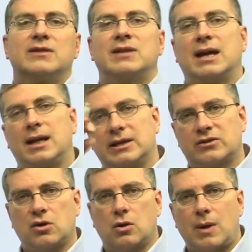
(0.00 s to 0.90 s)

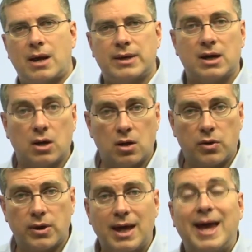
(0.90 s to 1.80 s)
Satellites go around the
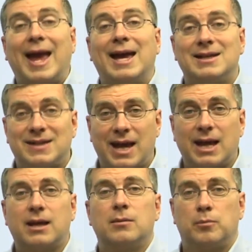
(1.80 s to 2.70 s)
Earth and
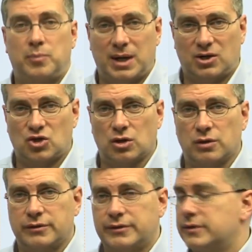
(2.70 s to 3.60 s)
take
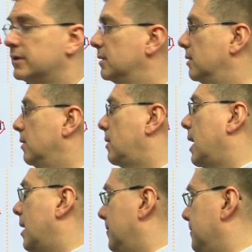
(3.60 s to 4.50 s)
pictures. Okay.